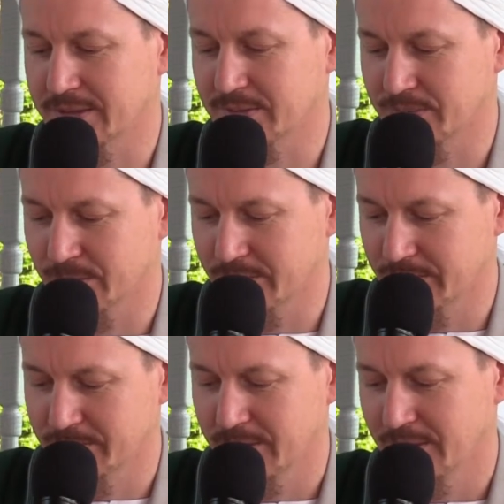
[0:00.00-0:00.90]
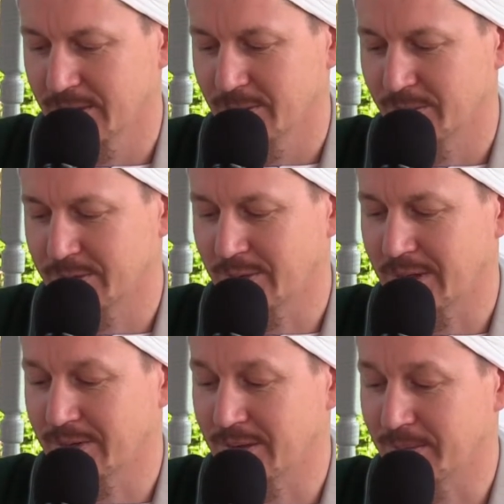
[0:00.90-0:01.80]
of worship, which are
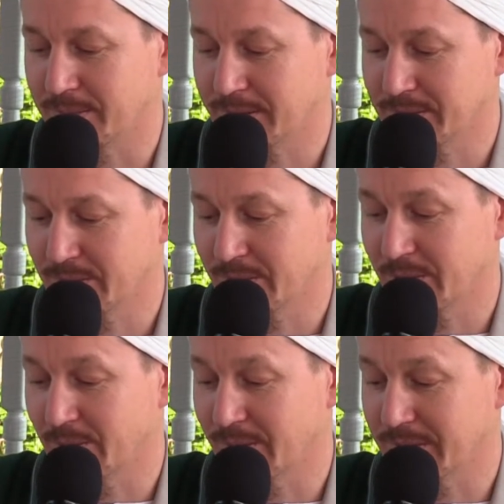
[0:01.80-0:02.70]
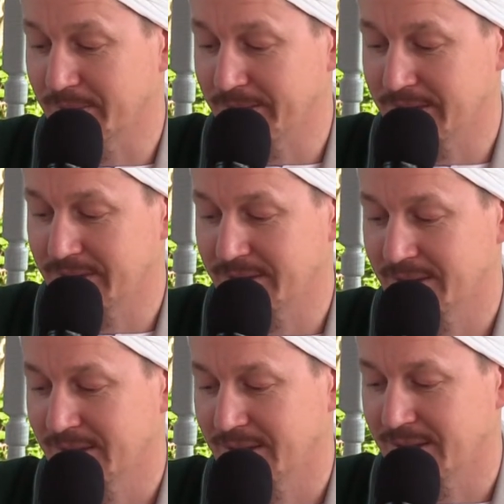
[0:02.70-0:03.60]
either obligatory or recommended,
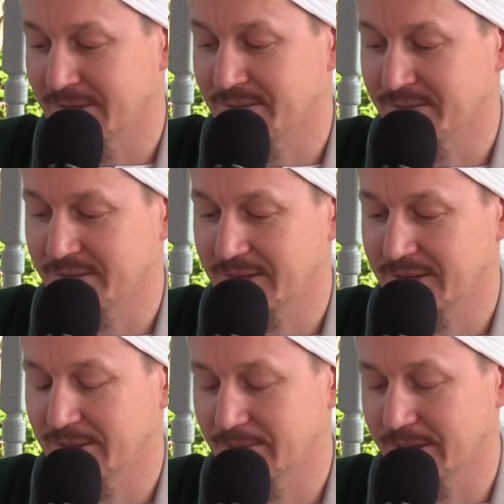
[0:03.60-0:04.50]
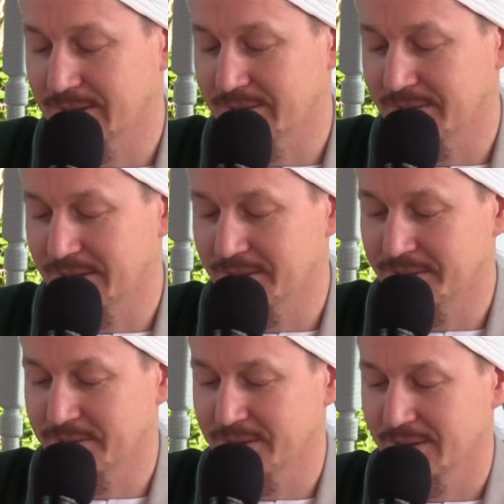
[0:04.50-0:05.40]
and fulfilling the rights of
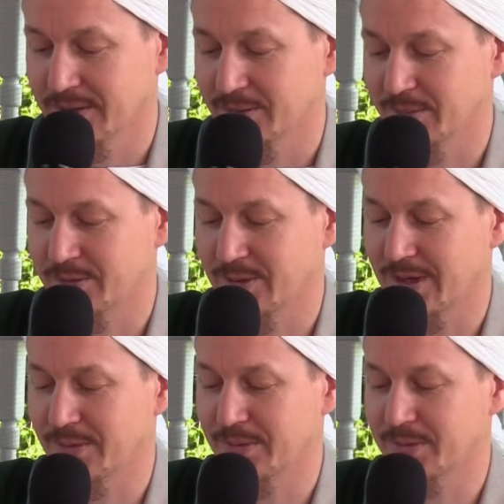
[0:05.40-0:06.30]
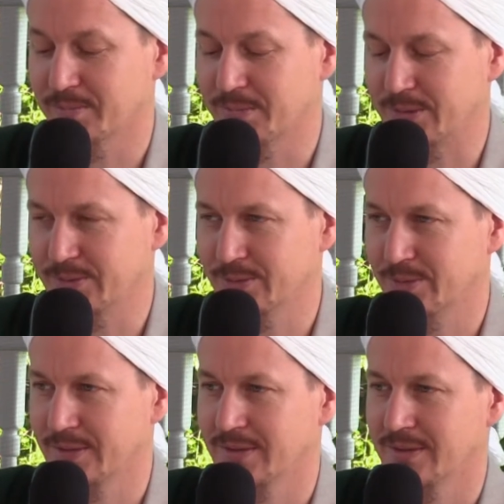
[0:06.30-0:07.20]
others, which are either
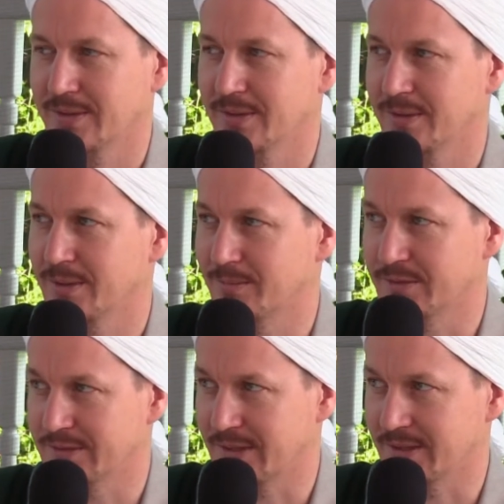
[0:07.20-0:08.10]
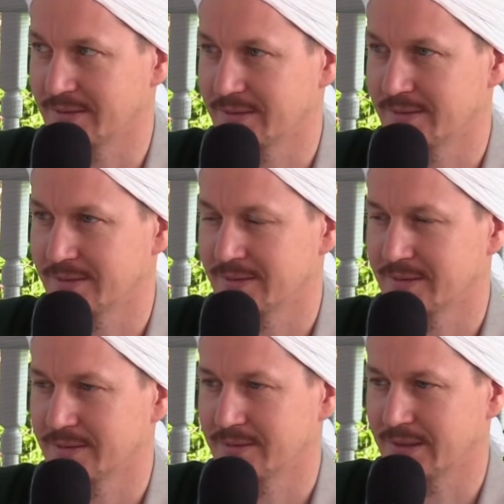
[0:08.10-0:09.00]
compulsory or emphasized.
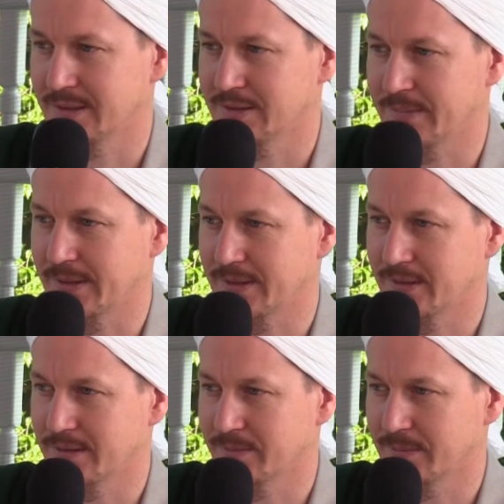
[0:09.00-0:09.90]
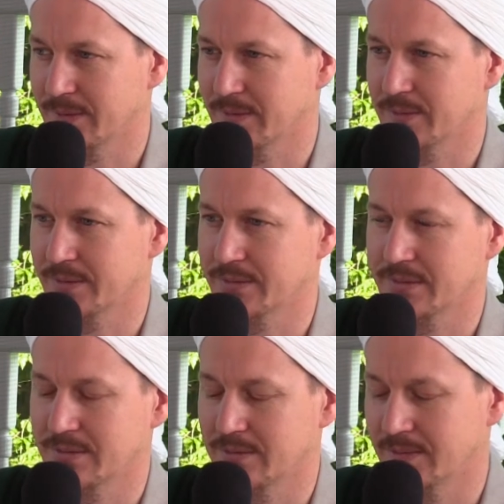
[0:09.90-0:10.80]
So that gets back into the part of the question
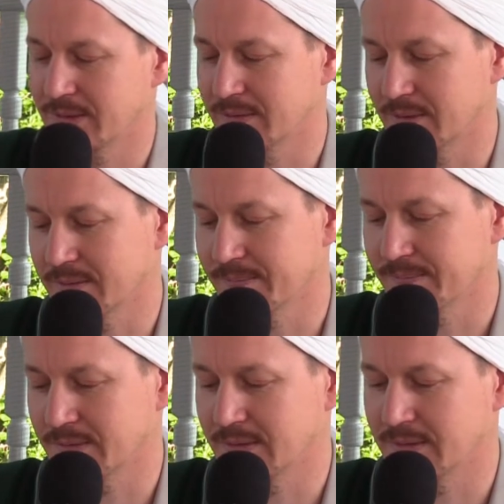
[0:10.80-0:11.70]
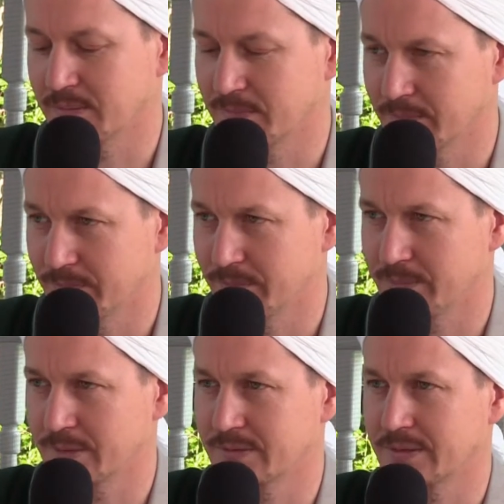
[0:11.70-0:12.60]
that you asked, Sean. And that's
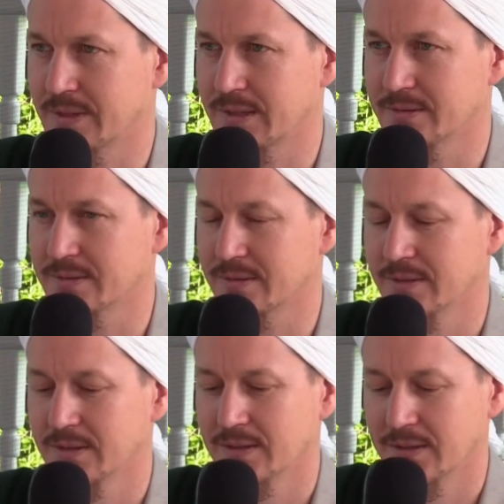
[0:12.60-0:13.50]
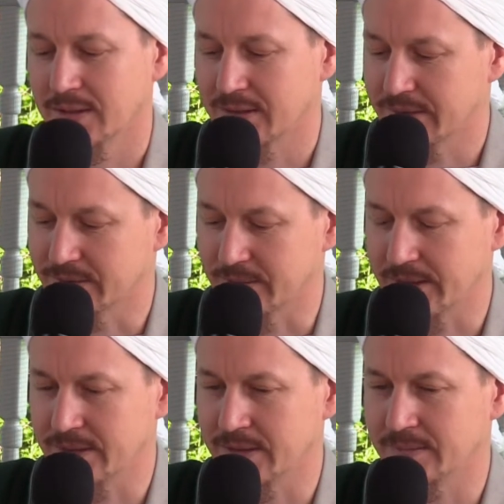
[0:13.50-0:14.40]
partially the answer lies right
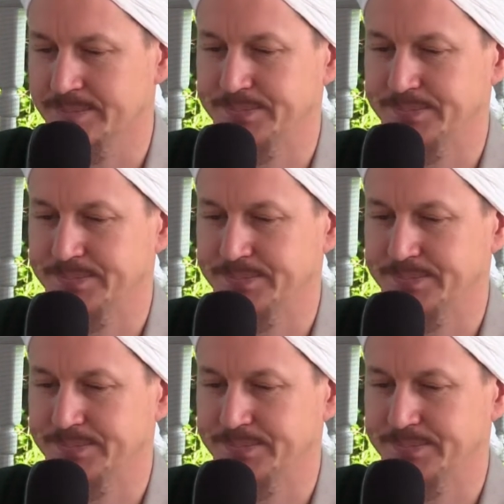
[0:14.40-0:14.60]
in